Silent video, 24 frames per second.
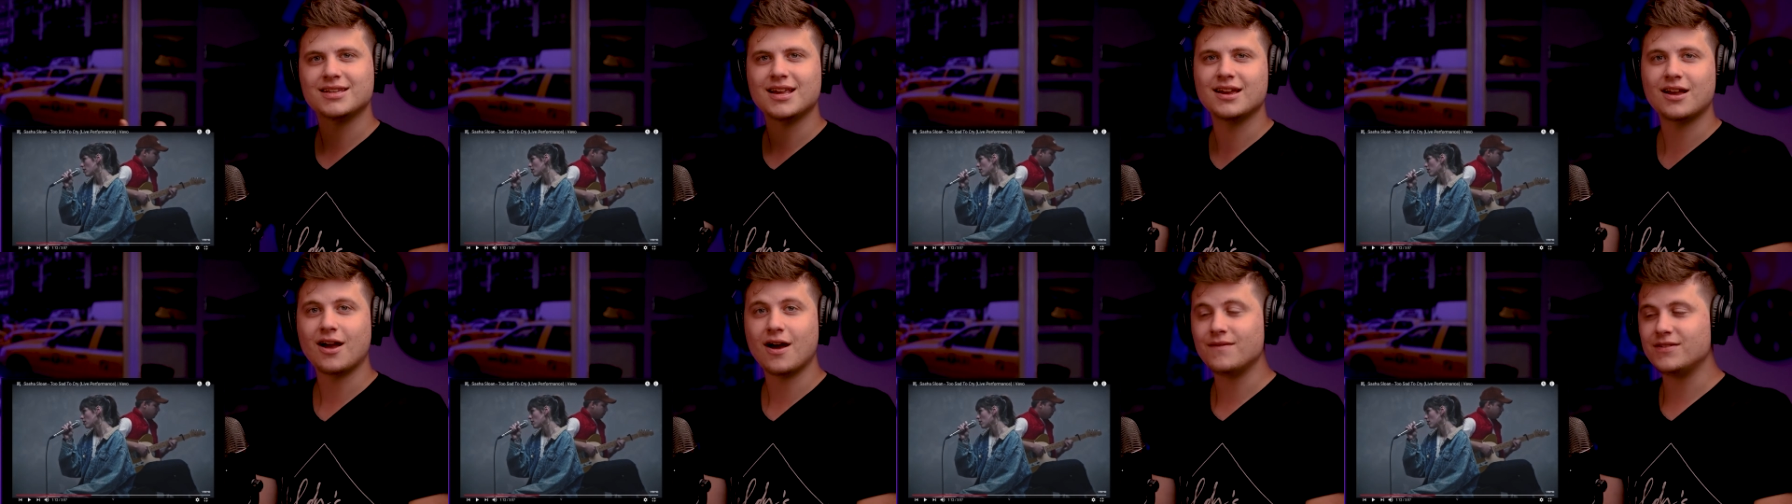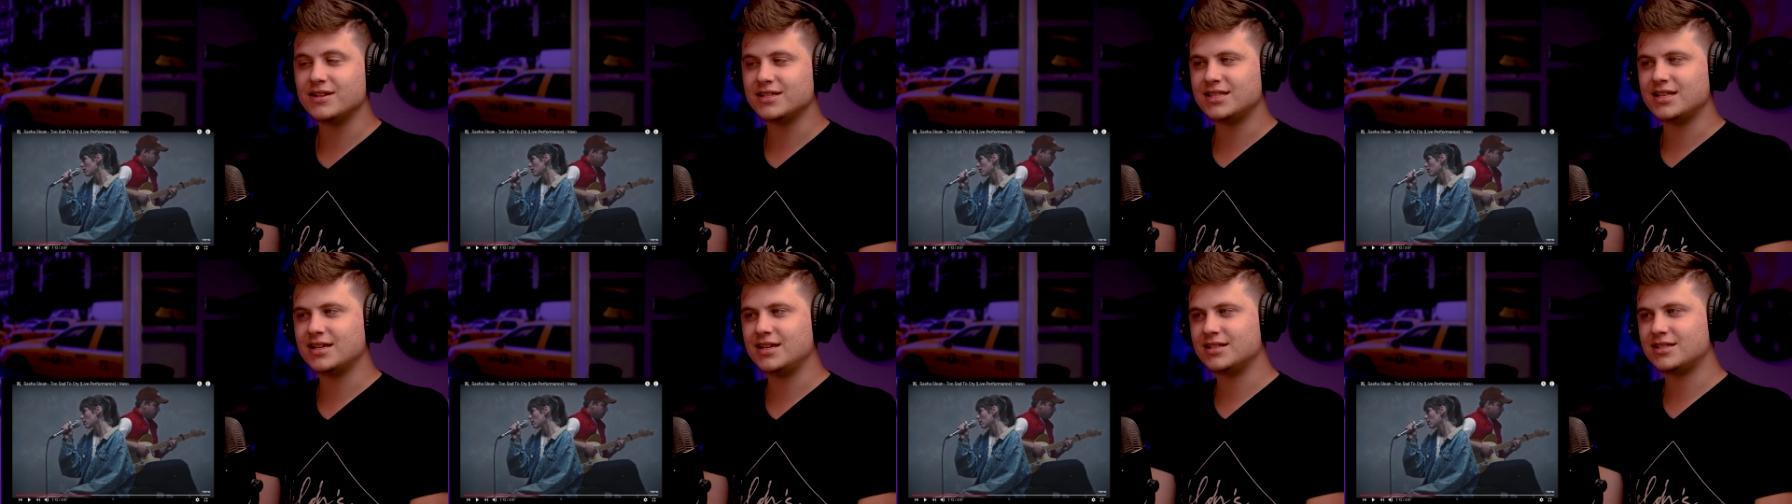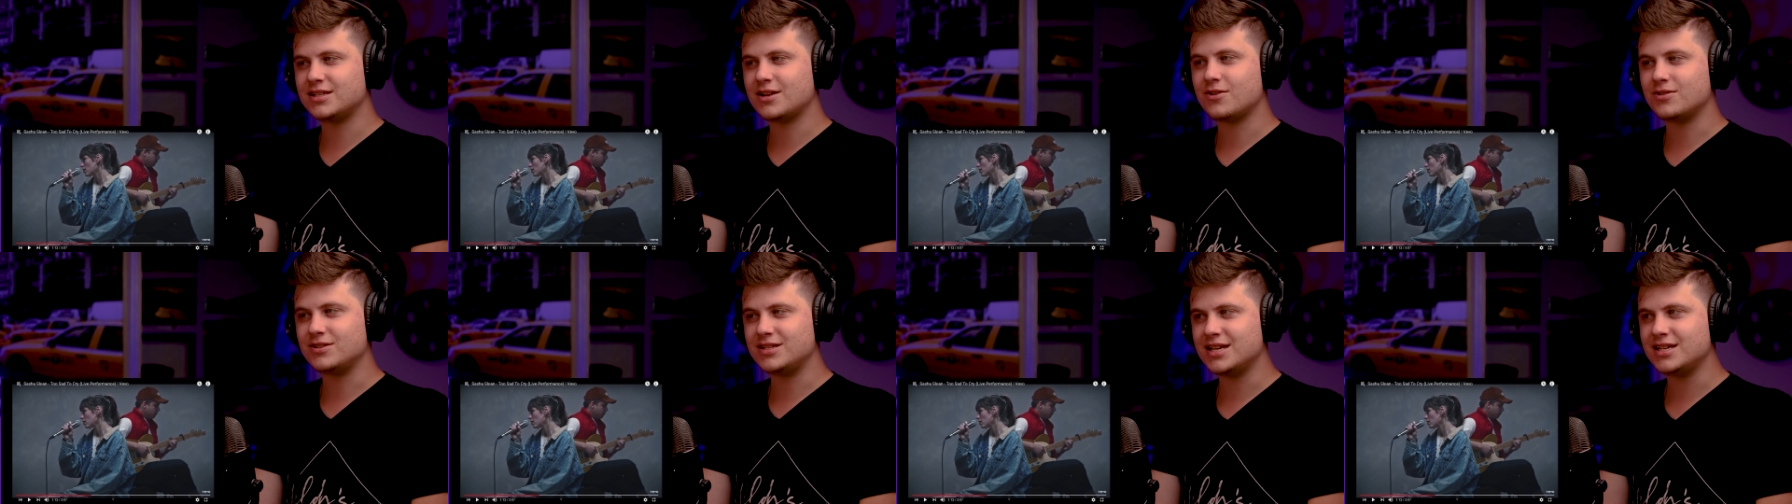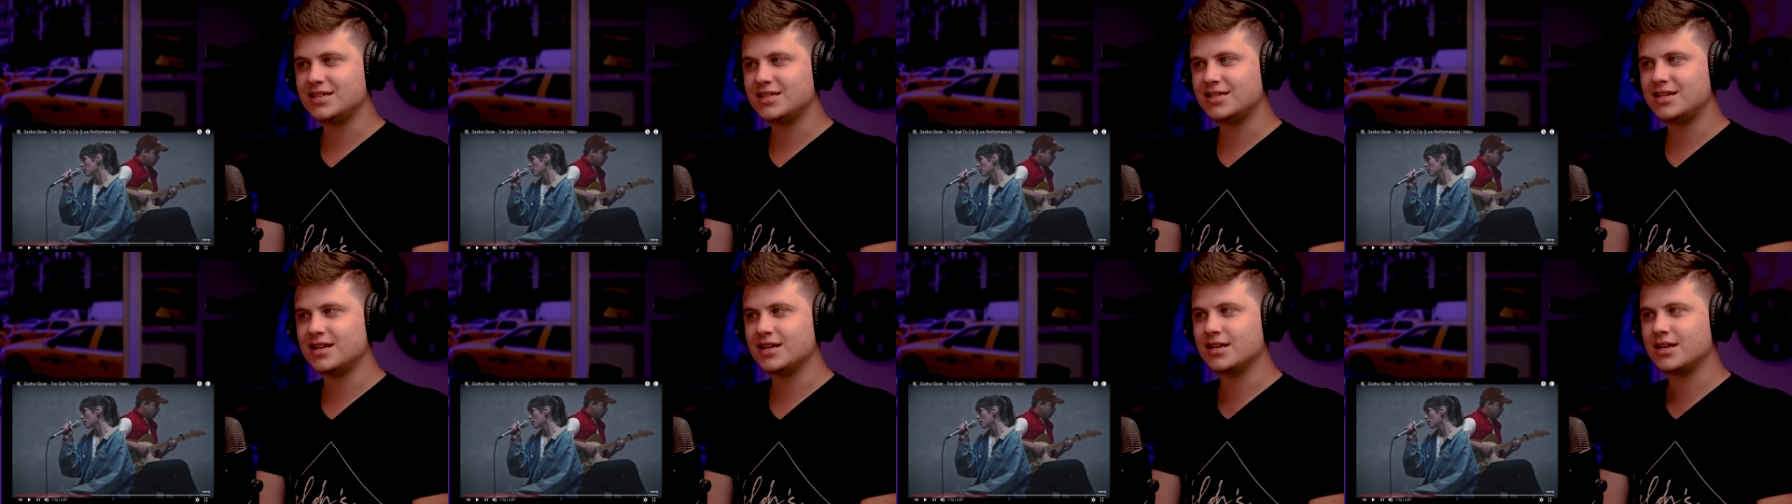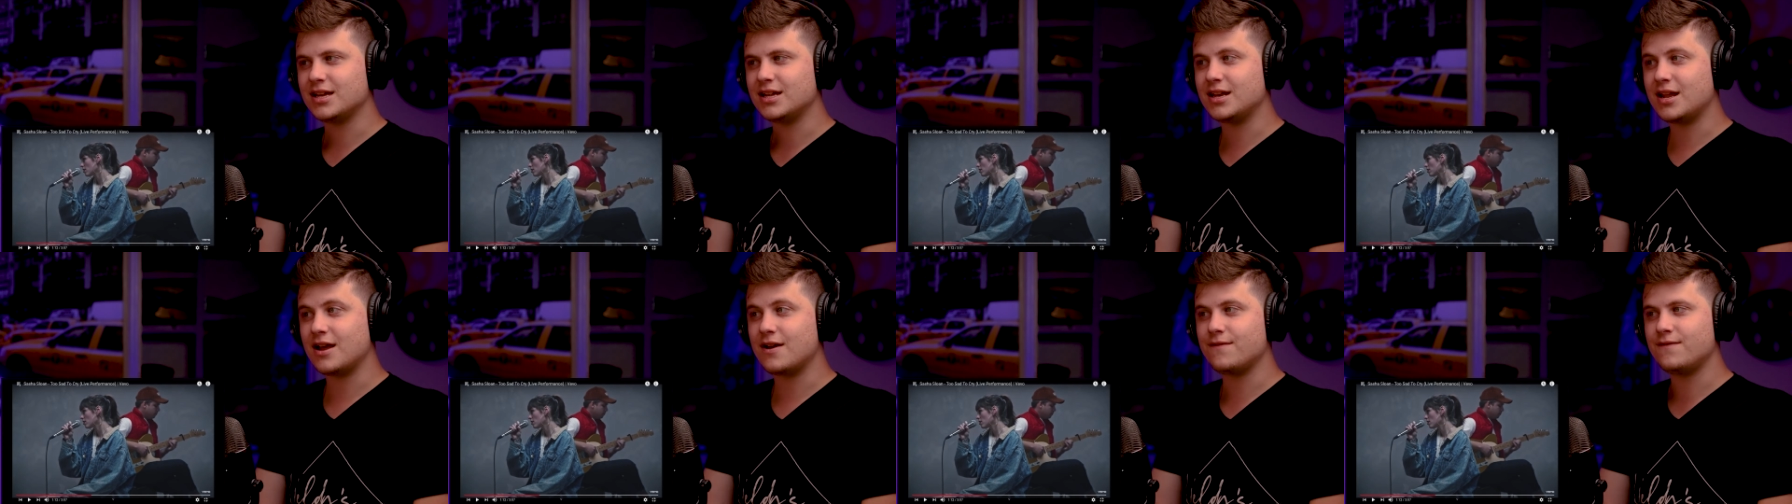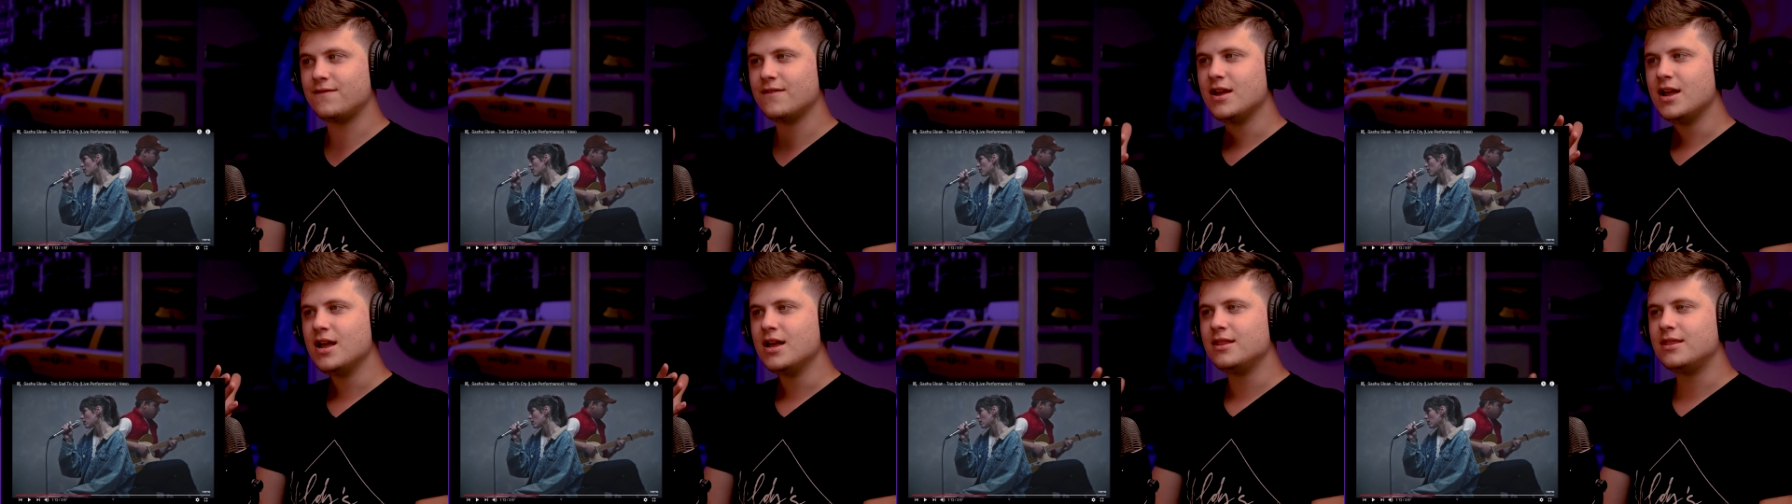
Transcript: Like, obviously, it's artistic enough